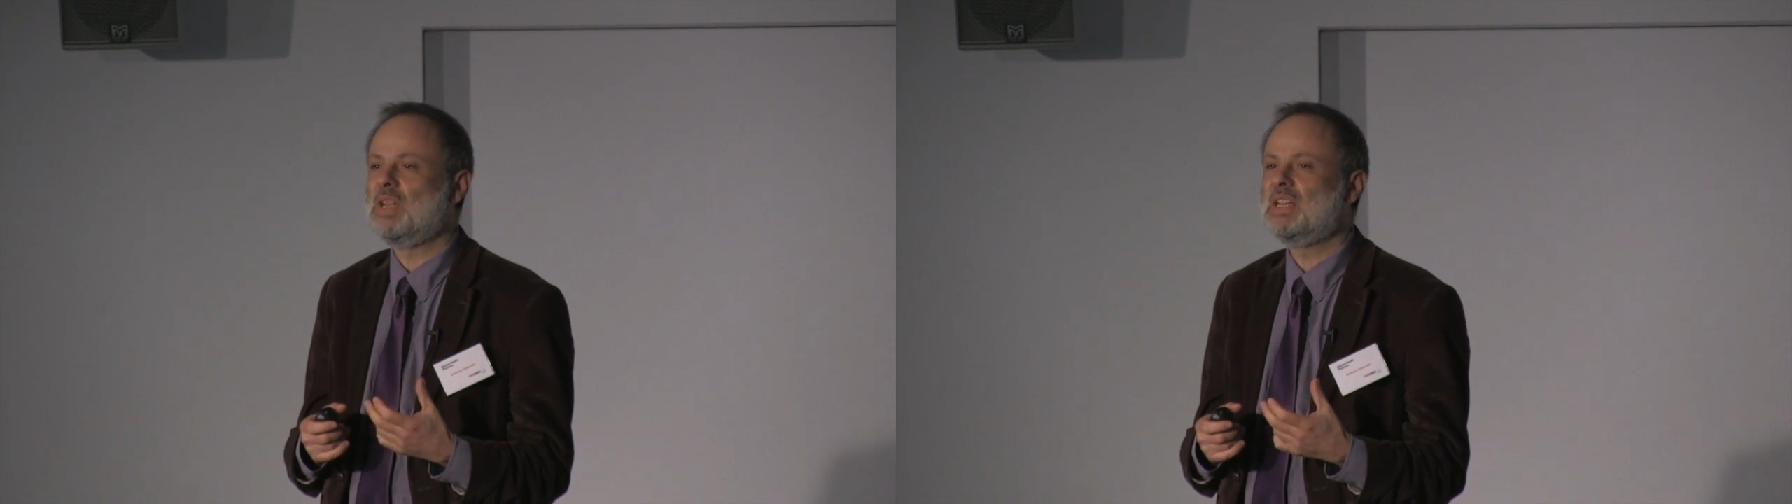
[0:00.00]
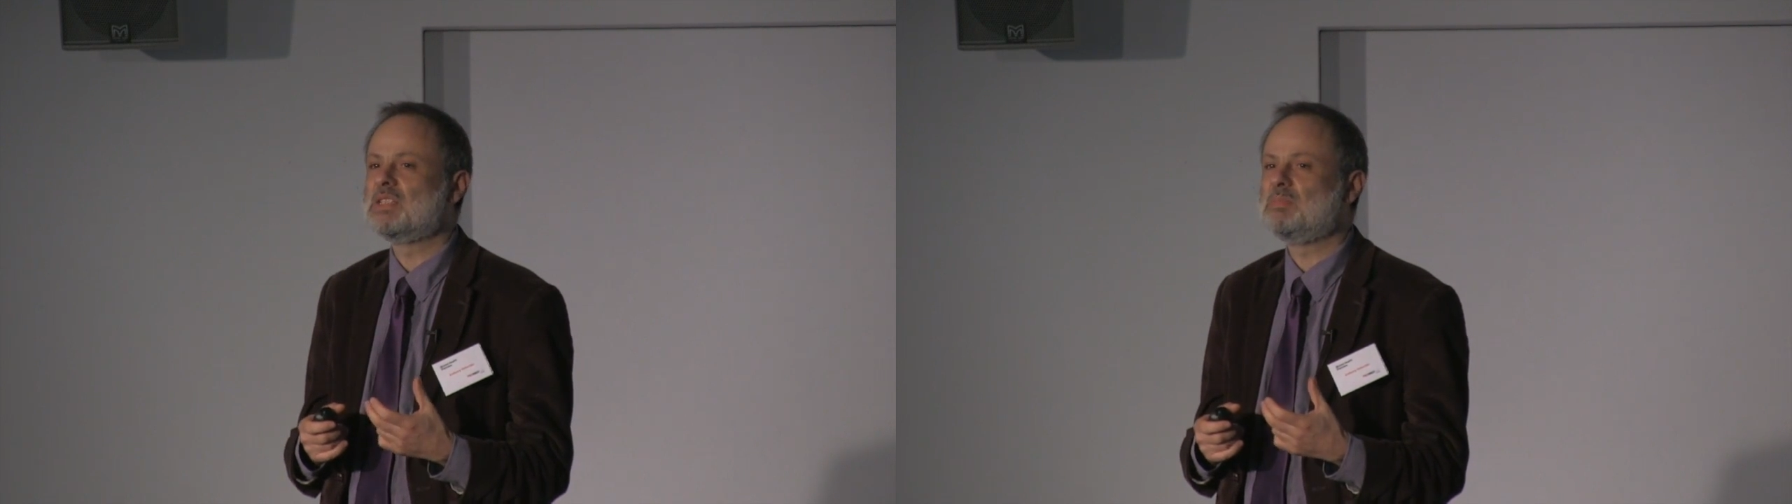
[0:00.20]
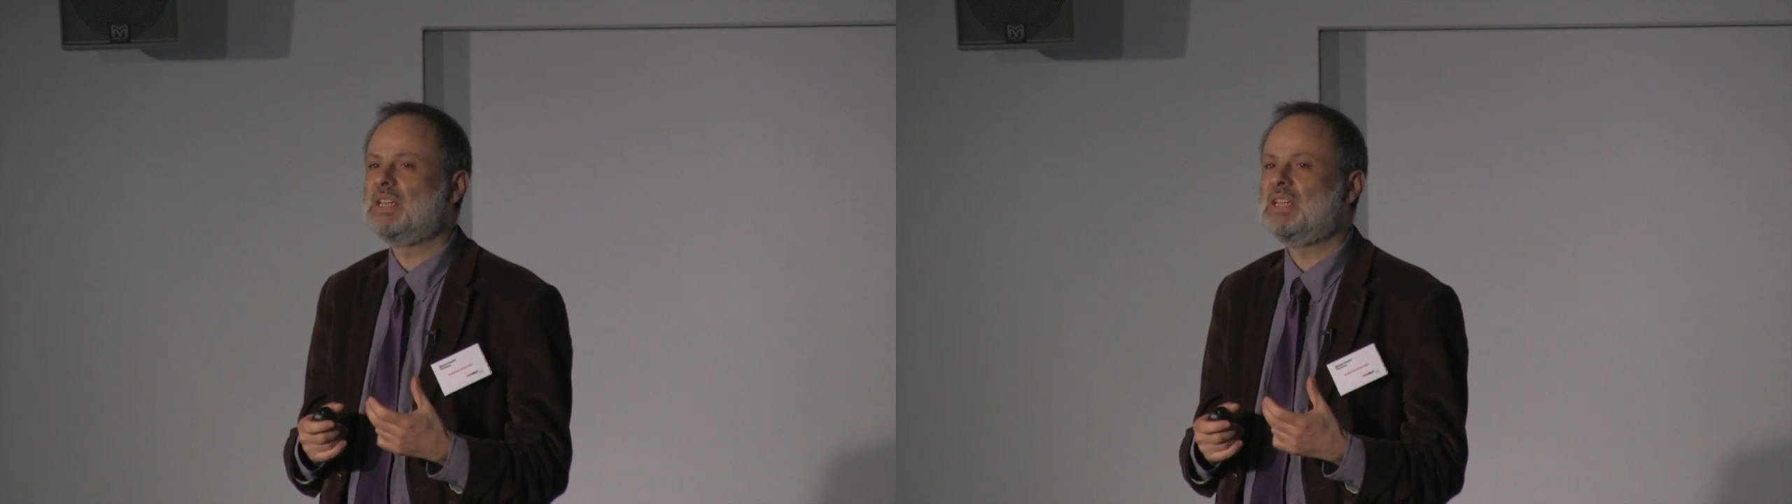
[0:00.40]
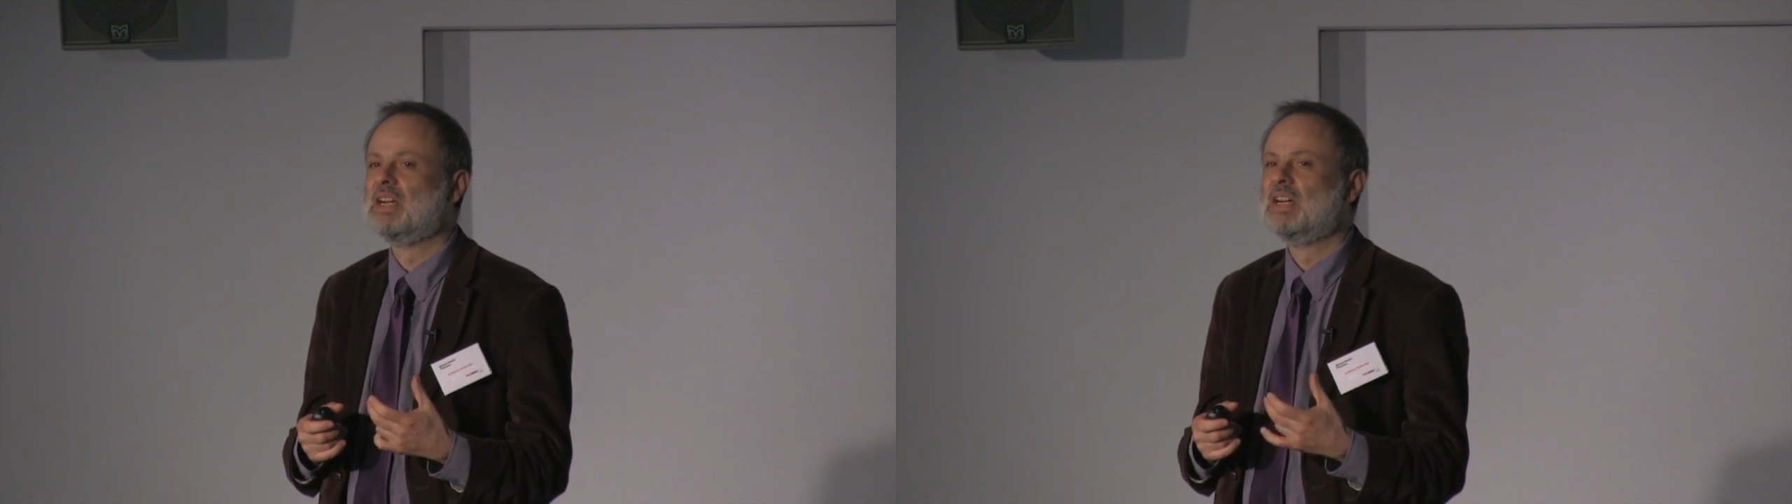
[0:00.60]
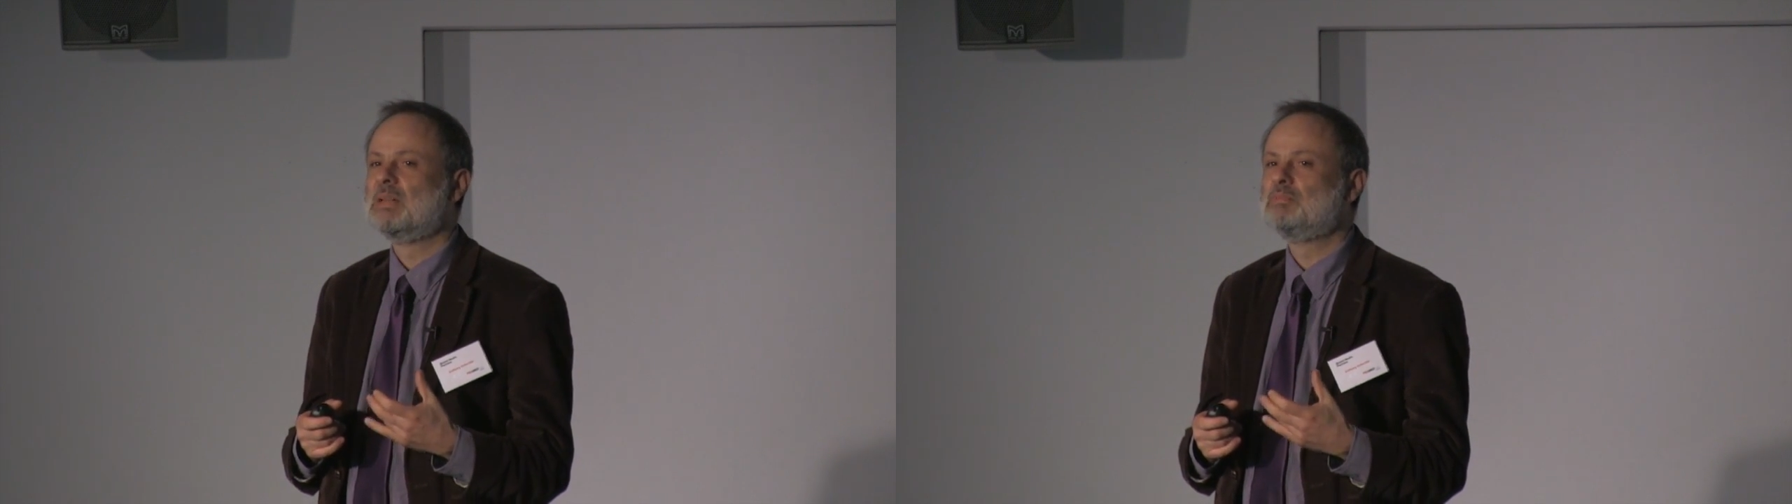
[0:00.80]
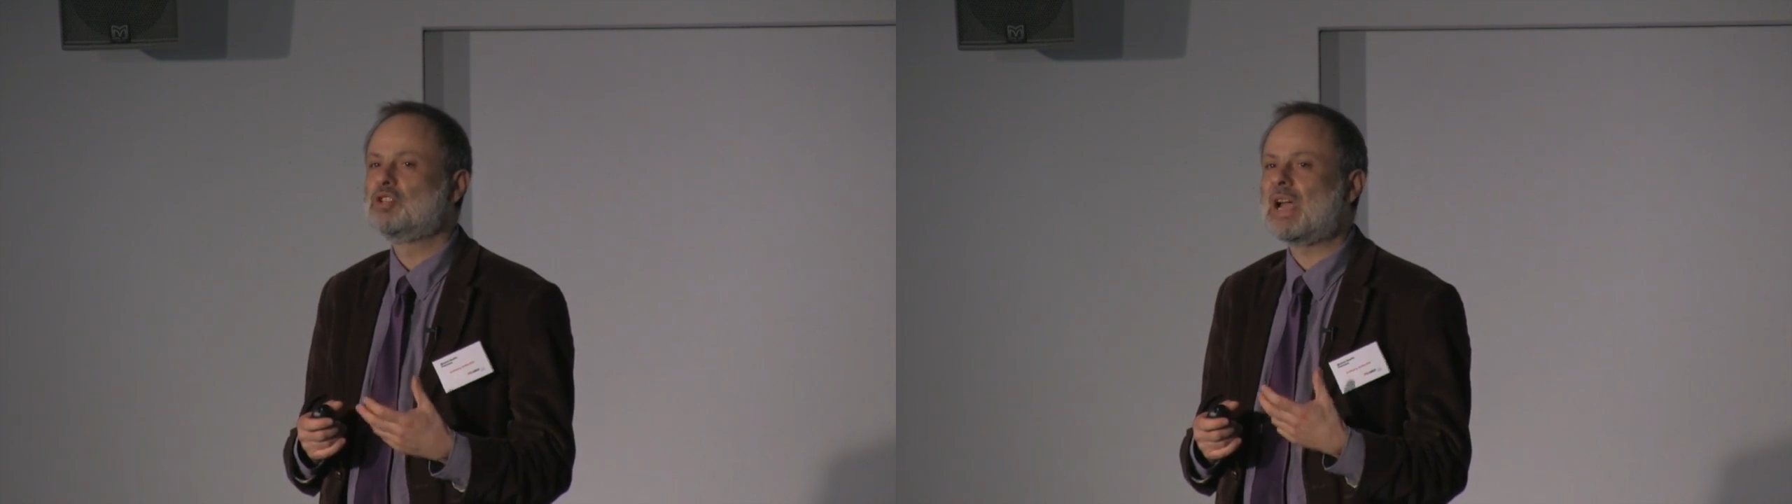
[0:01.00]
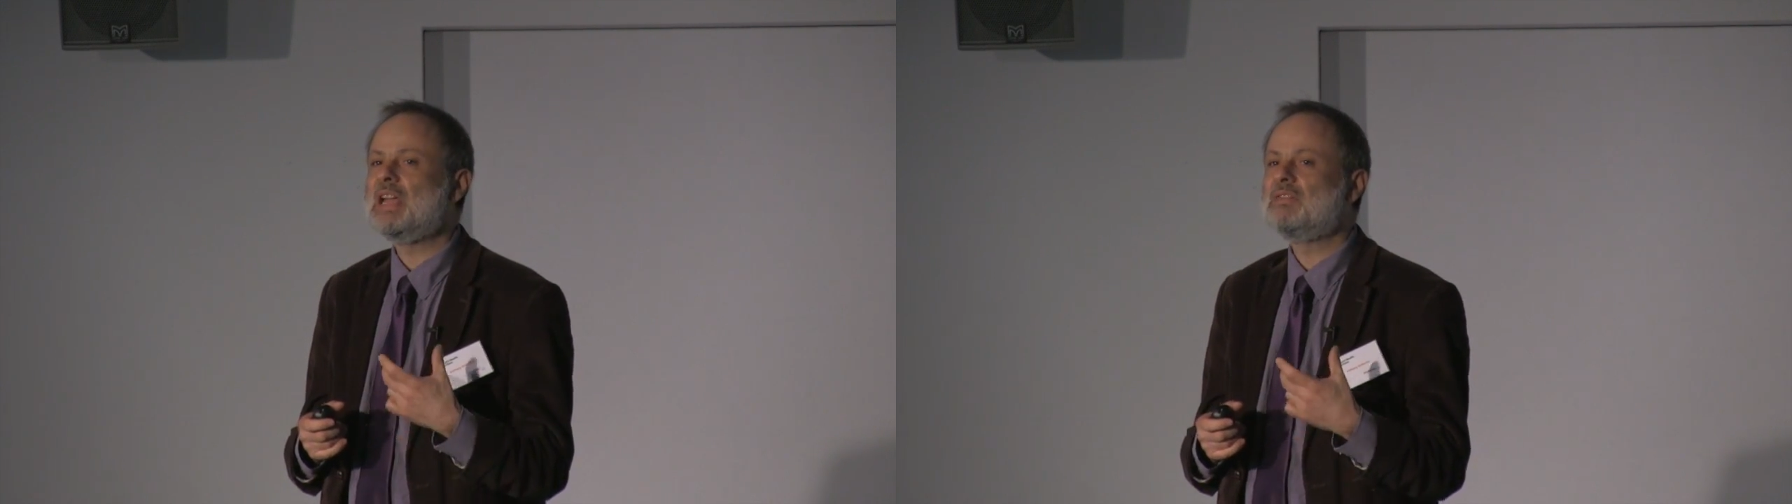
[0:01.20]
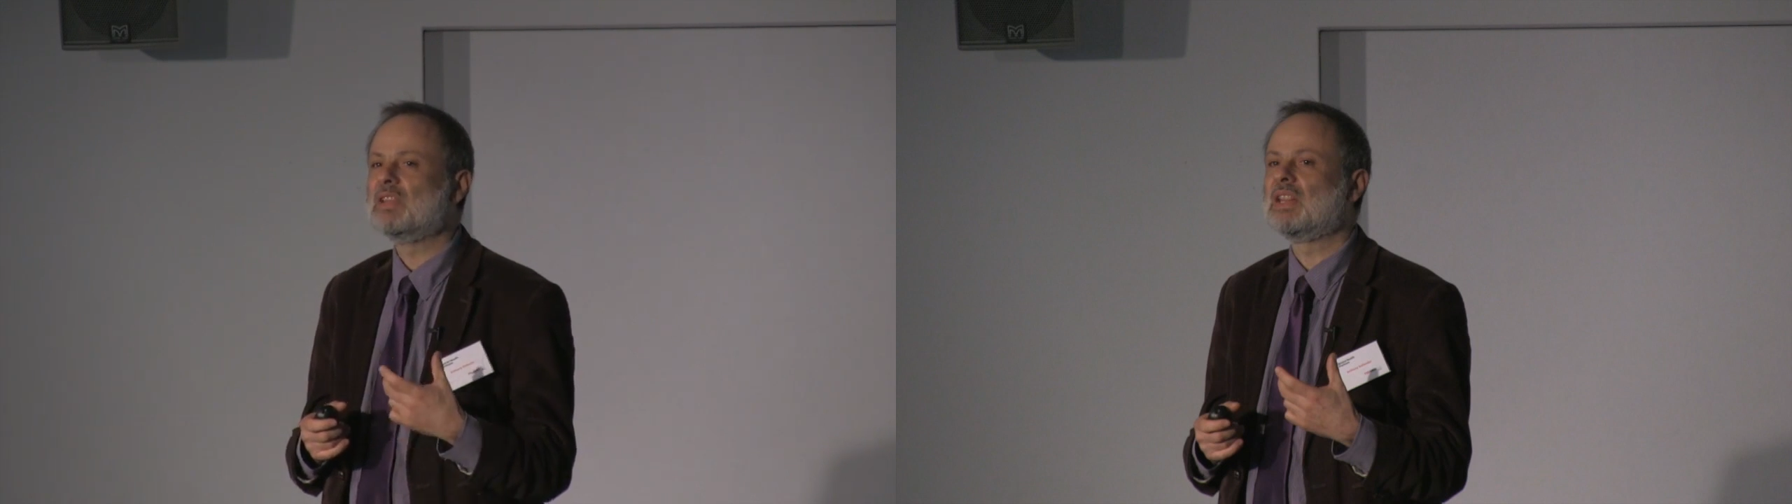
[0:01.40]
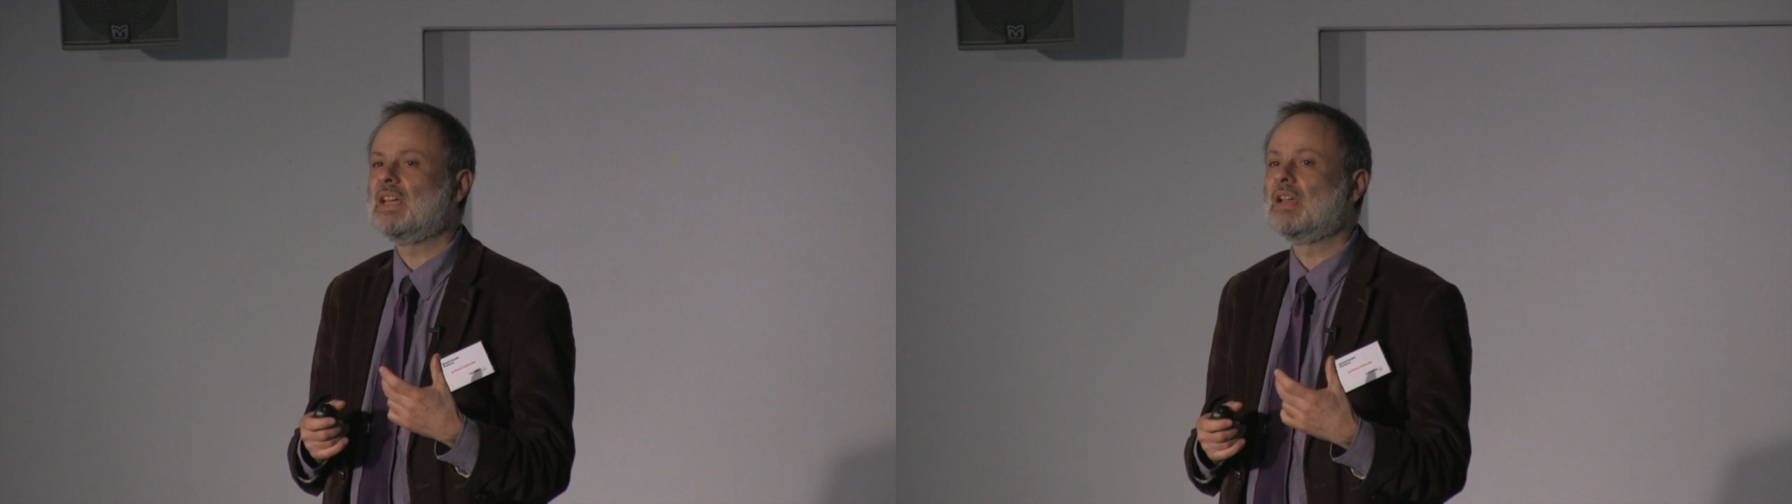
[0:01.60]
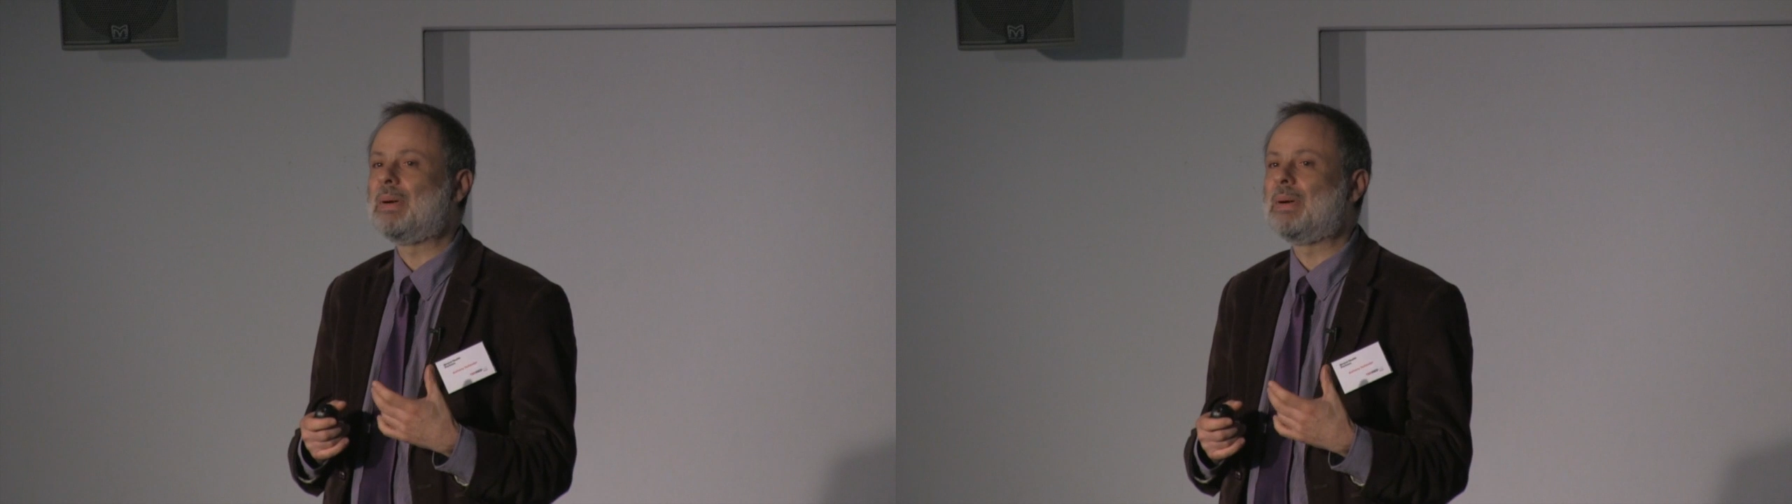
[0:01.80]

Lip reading: We need to be brave and think